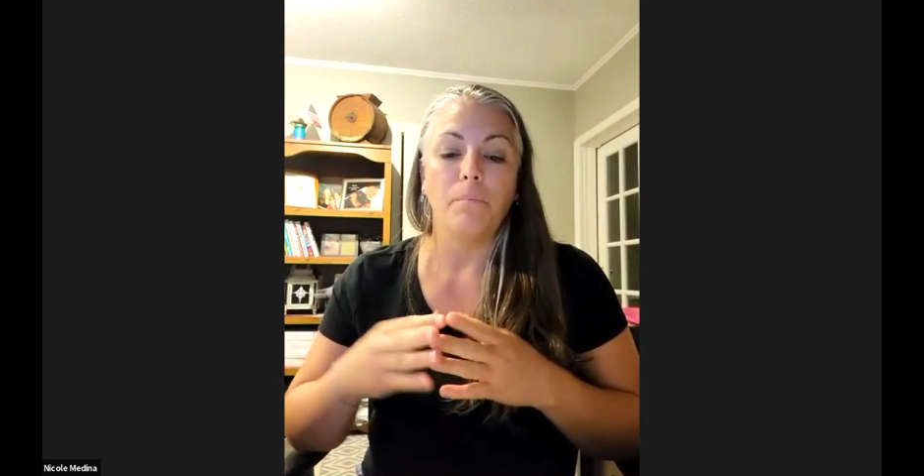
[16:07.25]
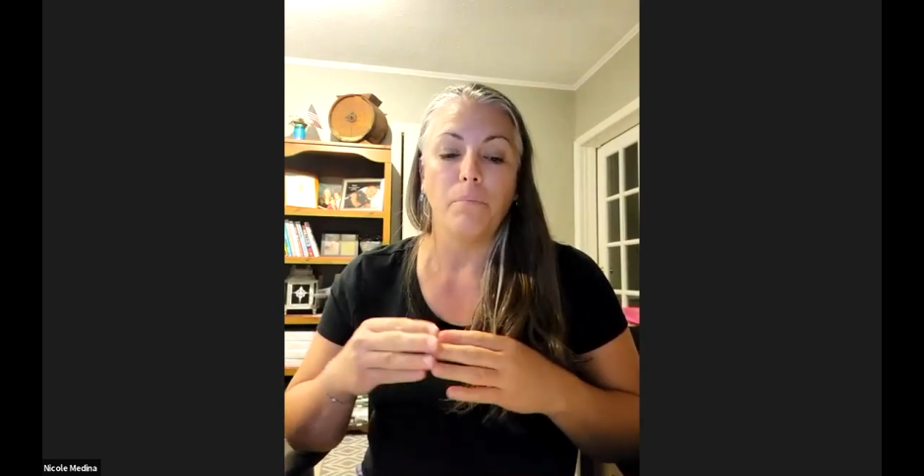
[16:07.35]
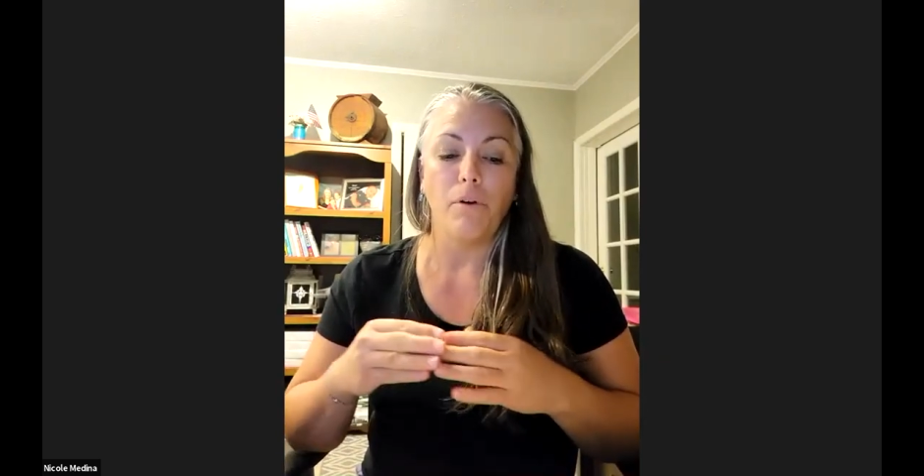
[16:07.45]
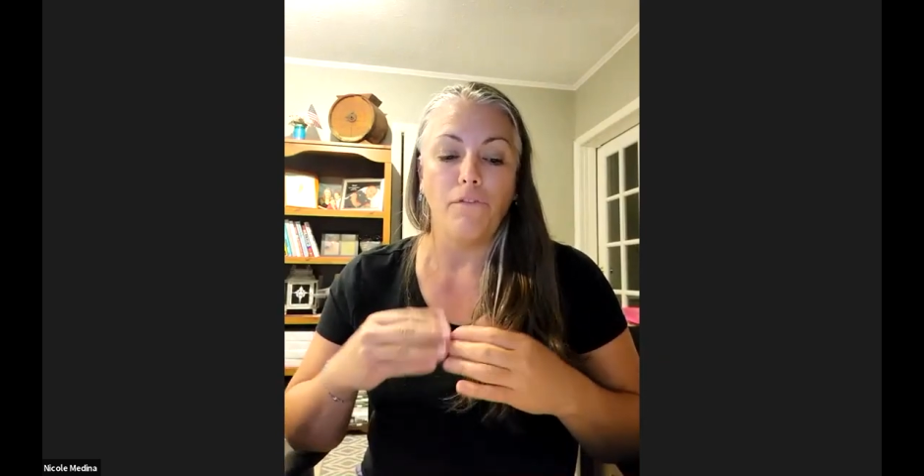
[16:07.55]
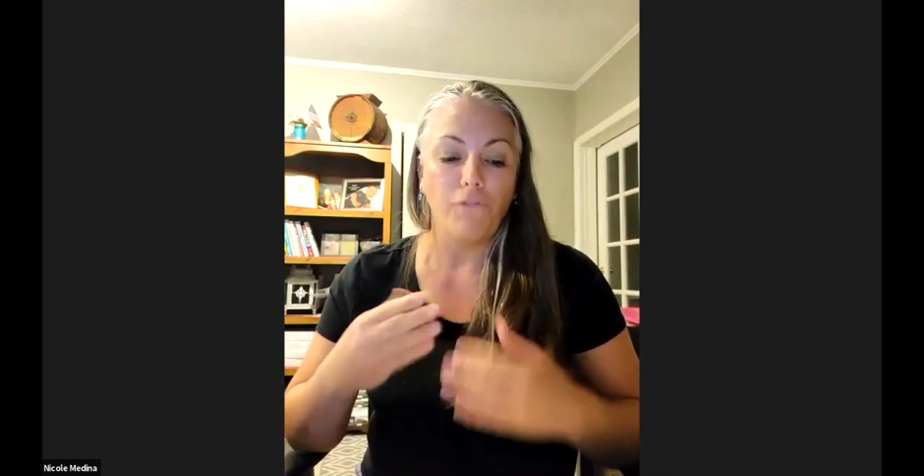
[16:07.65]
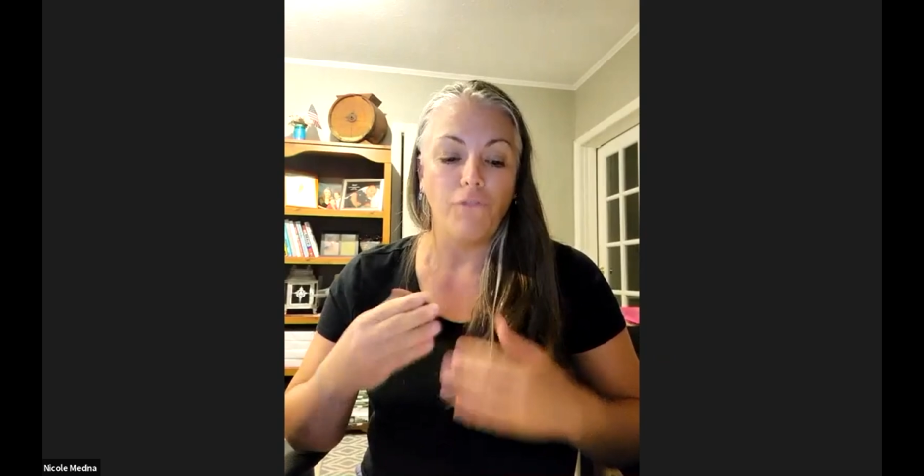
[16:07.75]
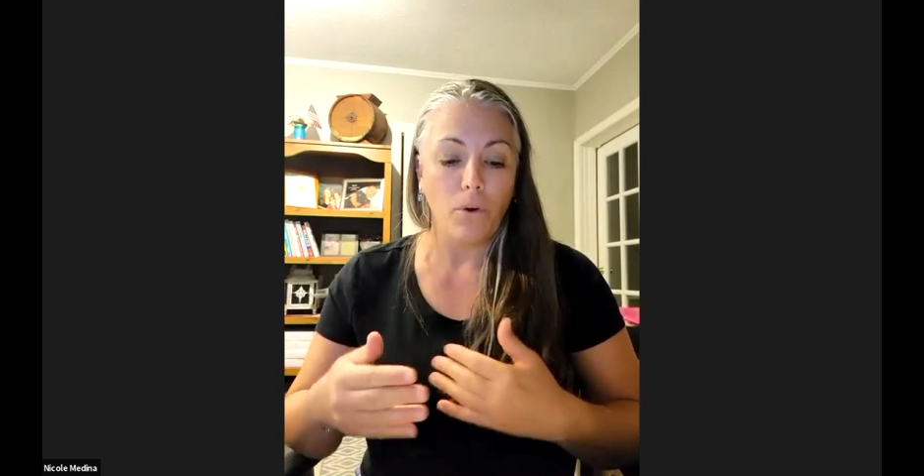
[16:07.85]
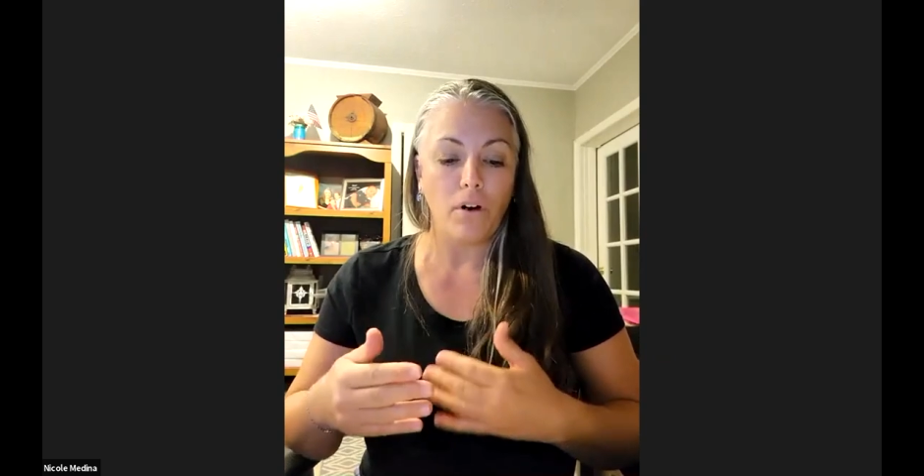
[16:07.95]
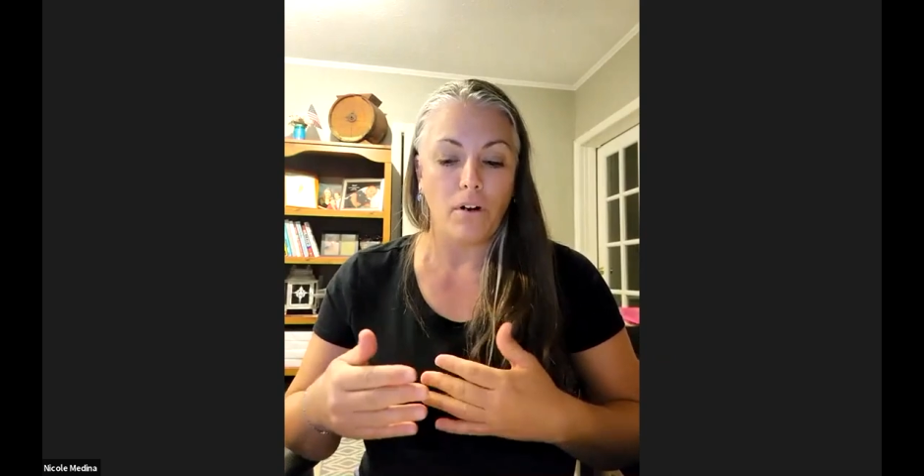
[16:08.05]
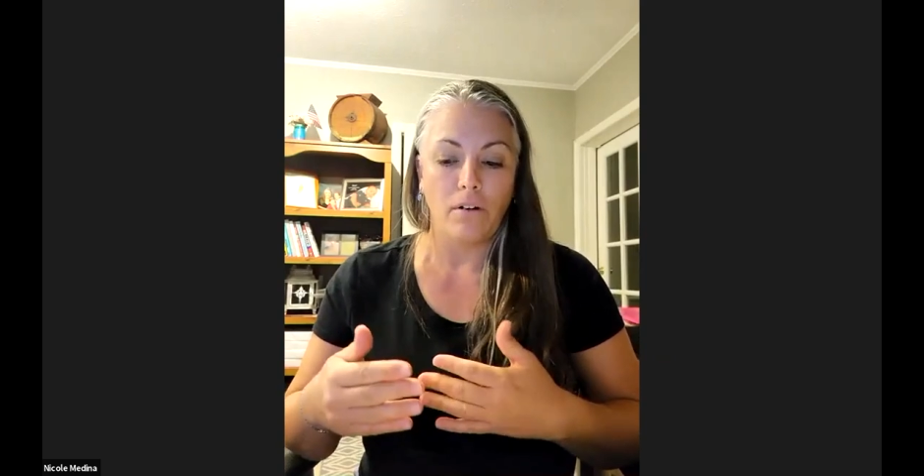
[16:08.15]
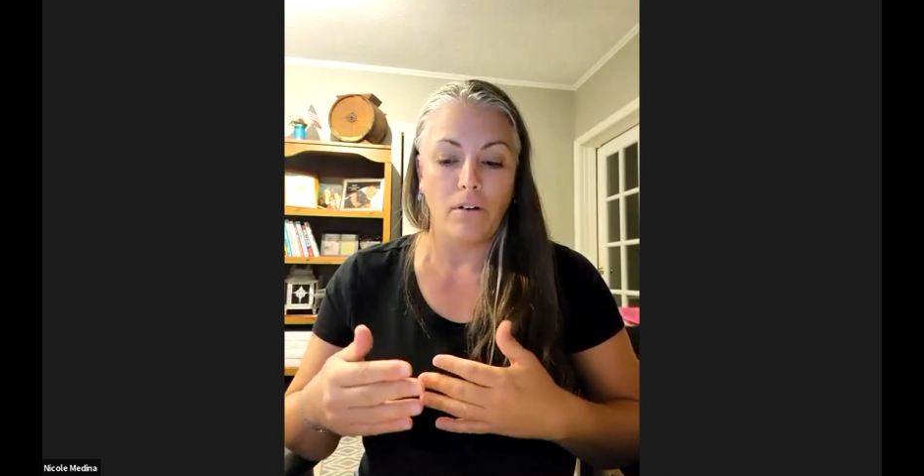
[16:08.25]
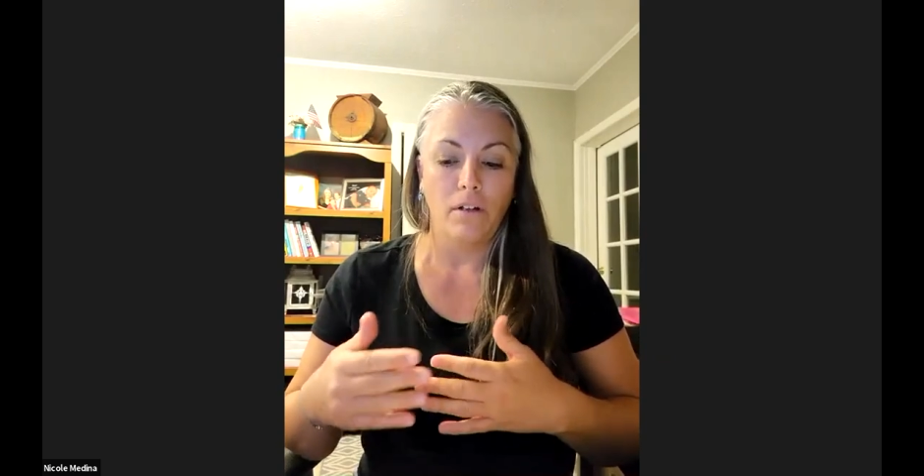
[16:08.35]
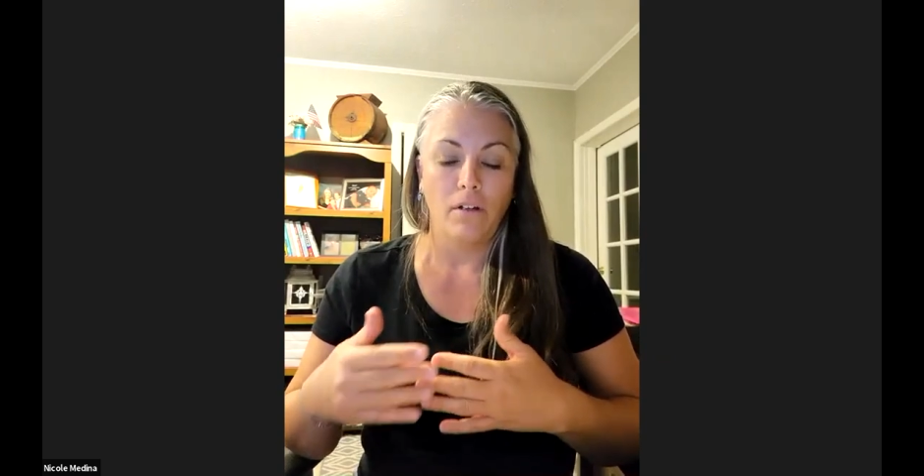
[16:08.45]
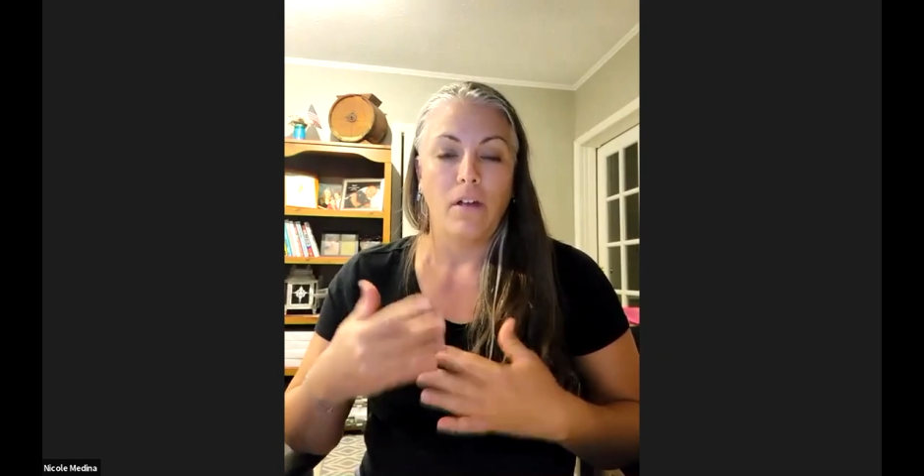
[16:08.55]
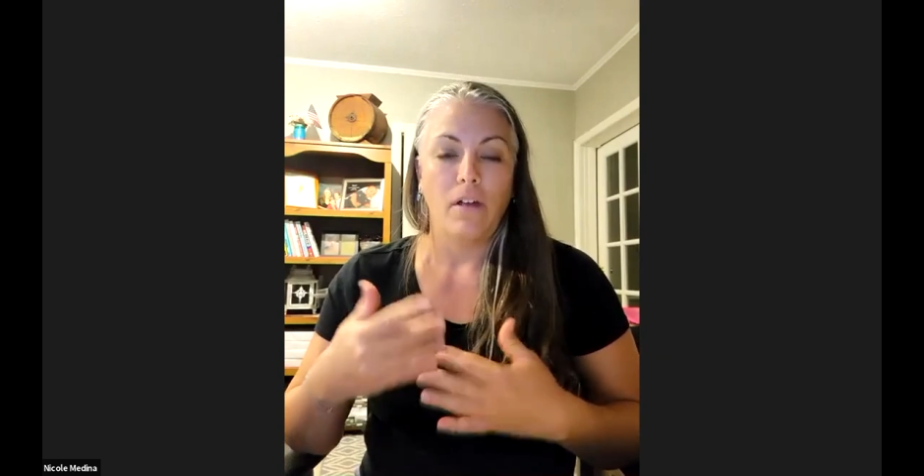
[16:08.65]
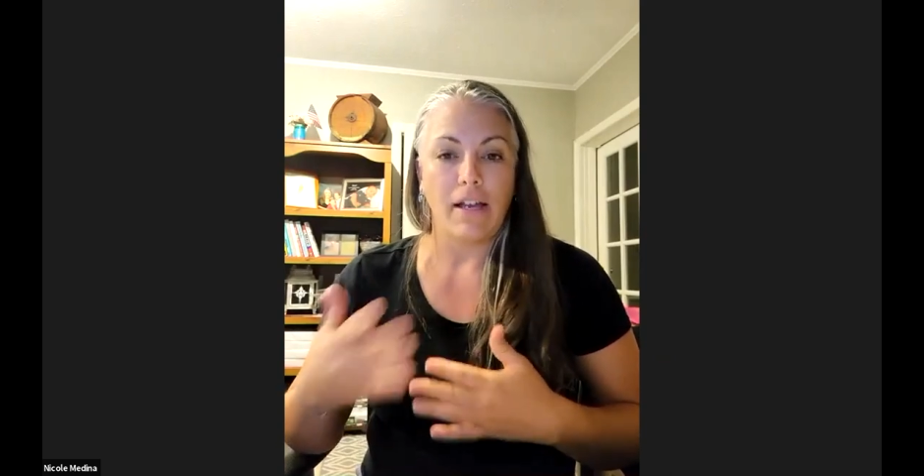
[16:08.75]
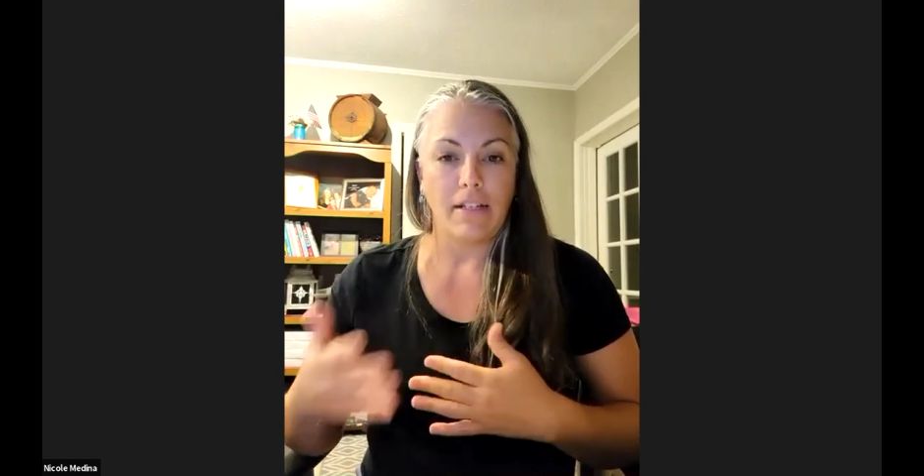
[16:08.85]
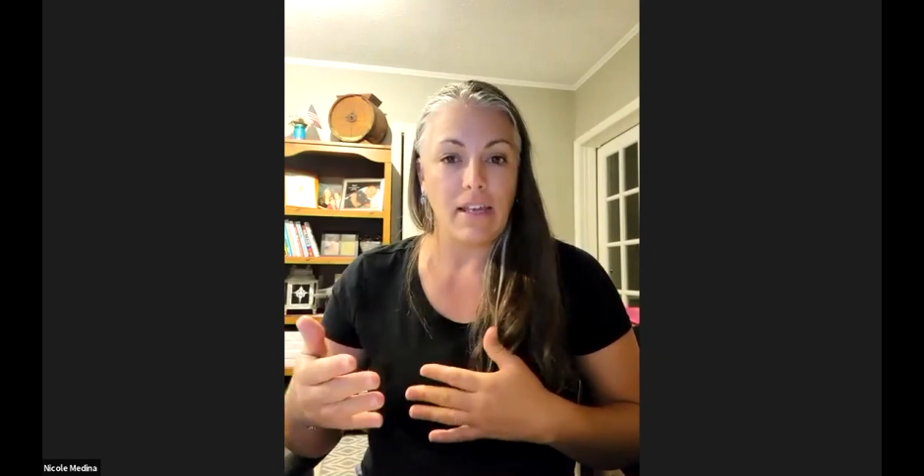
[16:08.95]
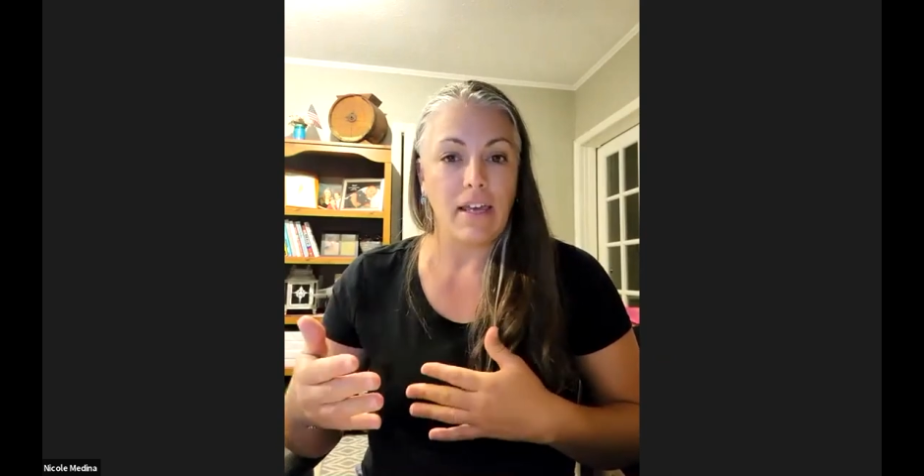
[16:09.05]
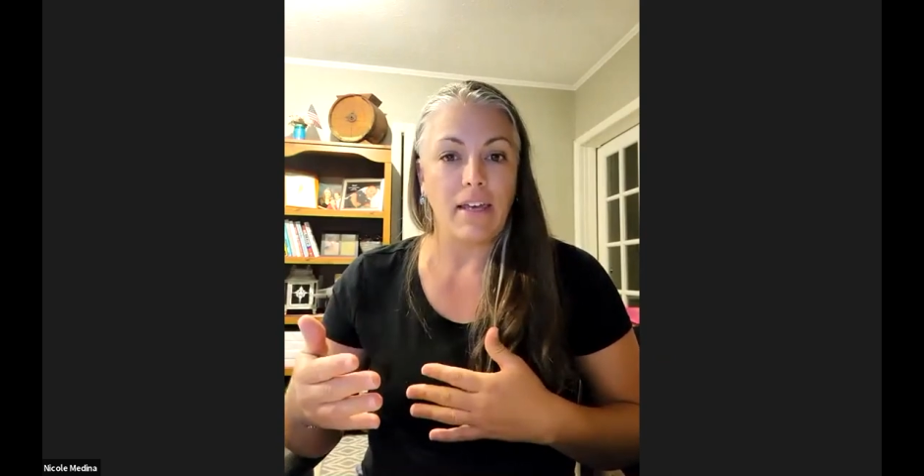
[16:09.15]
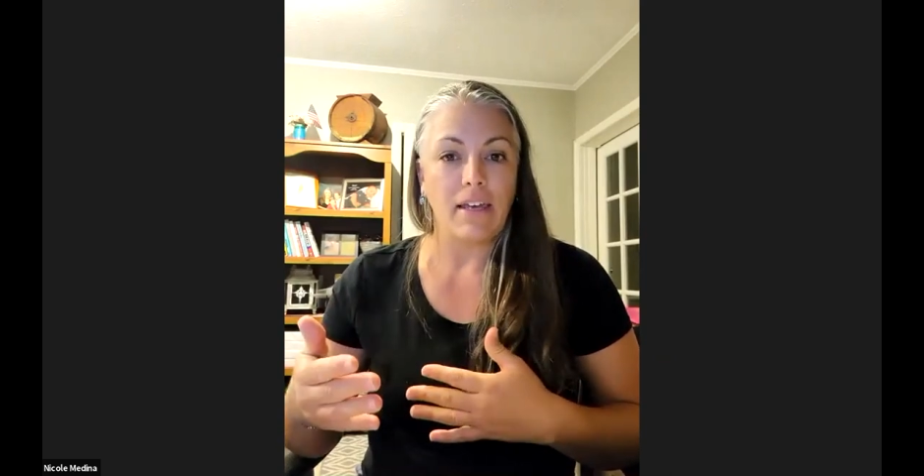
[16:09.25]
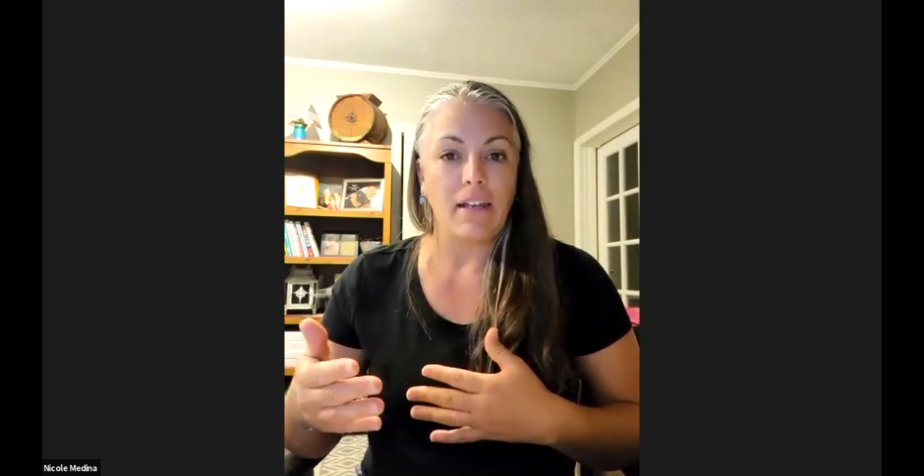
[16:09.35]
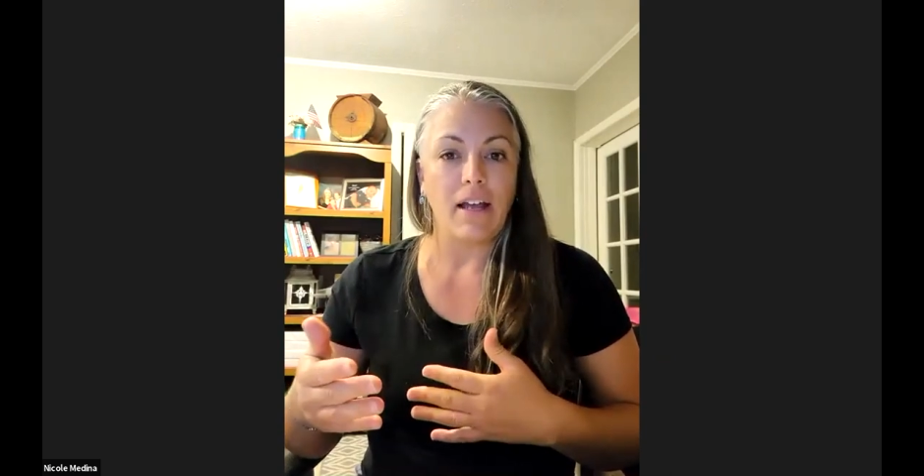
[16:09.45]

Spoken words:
Before I did,